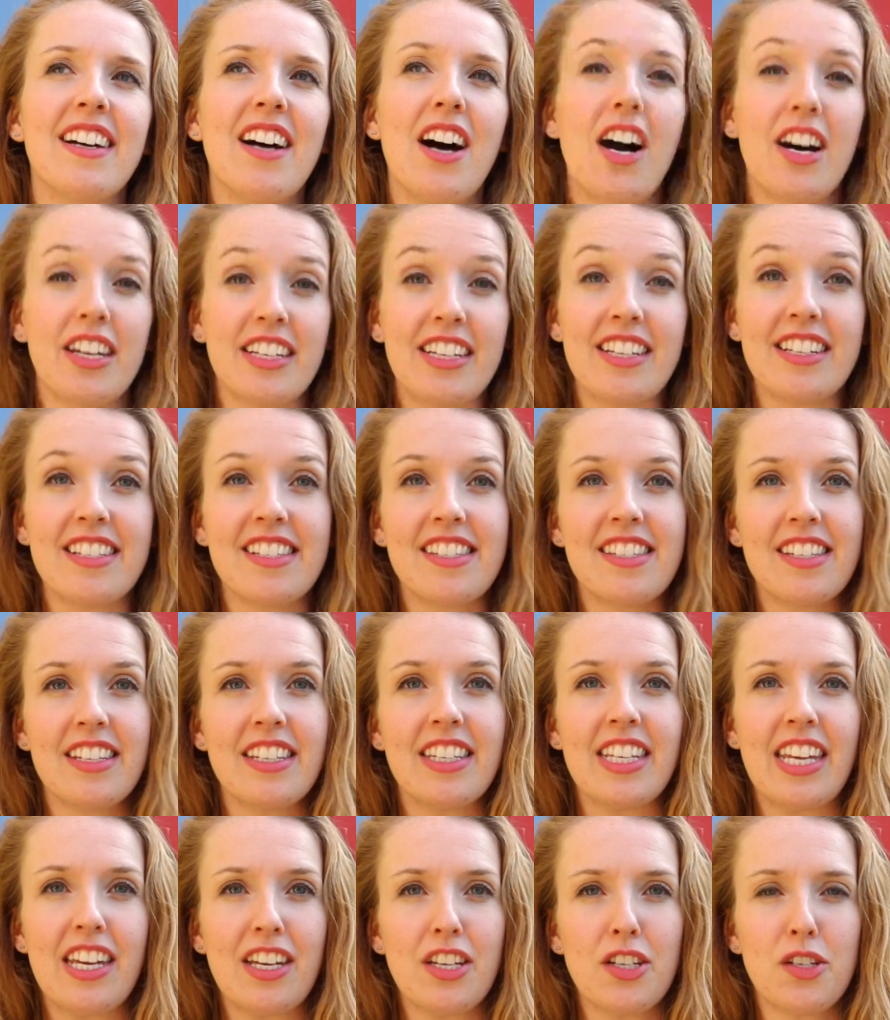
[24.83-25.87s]
audience
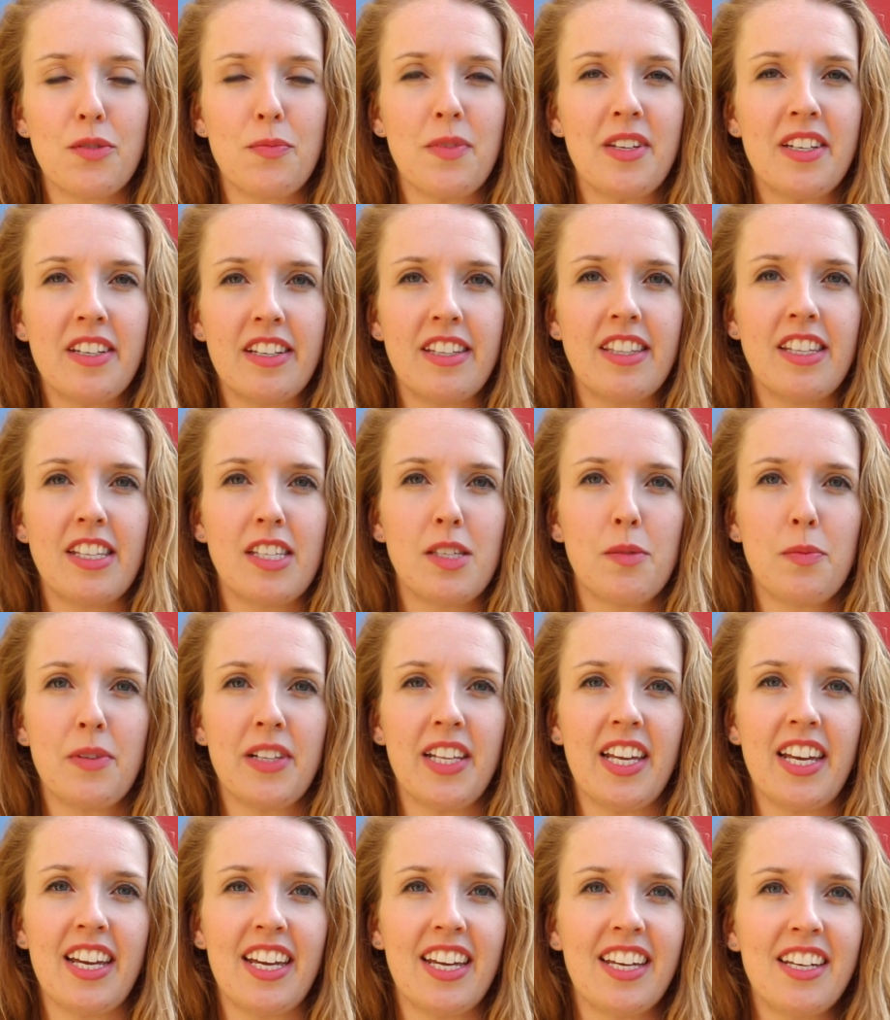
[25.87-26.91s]
engagement in this
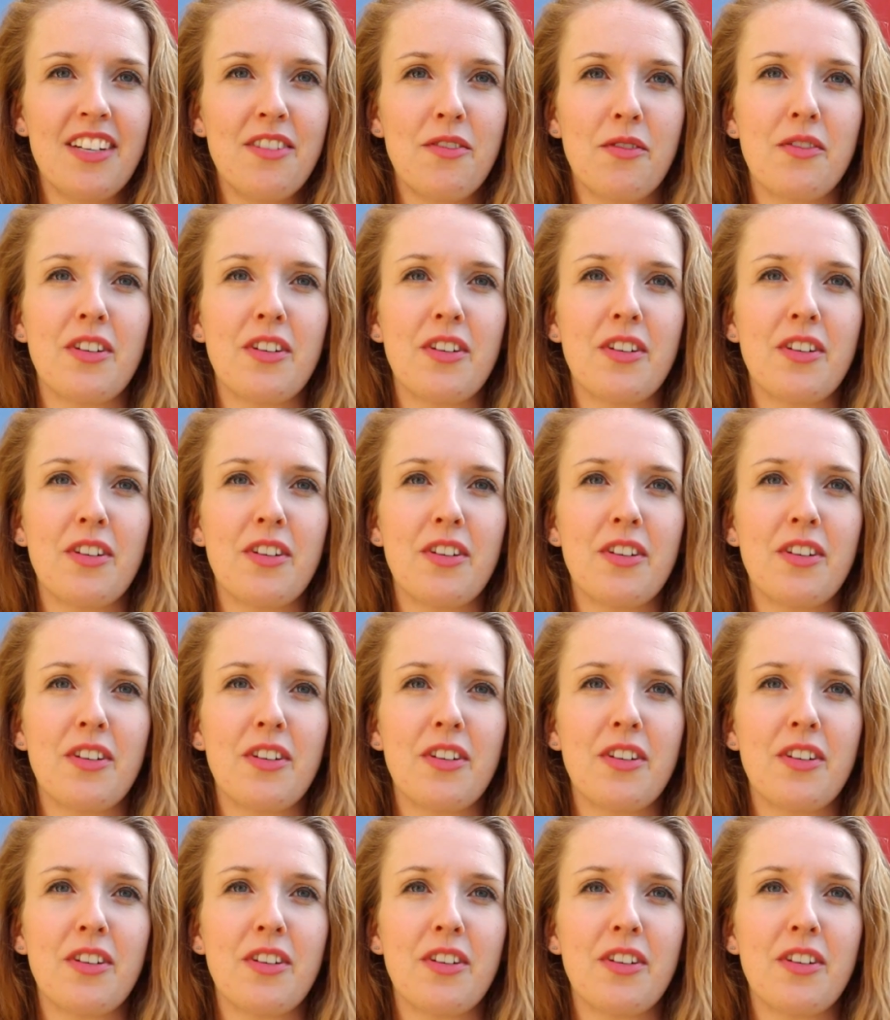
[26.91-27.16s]
play,